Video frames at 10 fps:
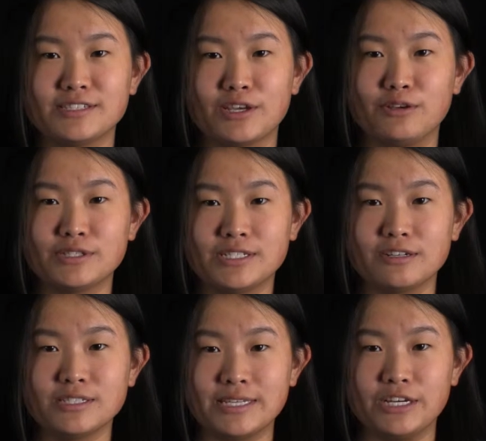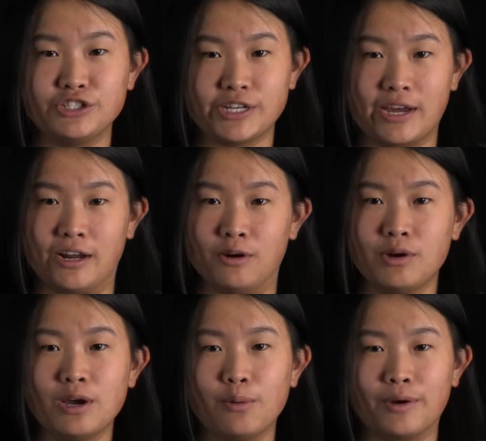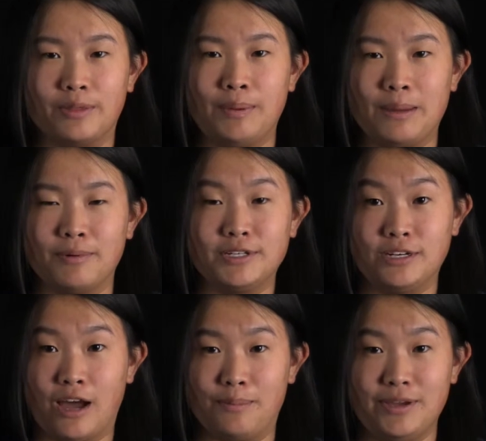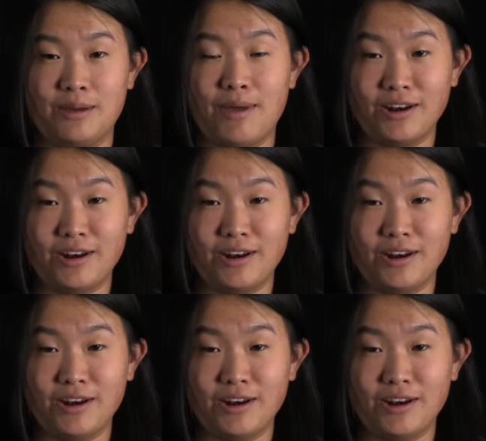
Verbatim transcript: And so you still see a shadow where the paper did not become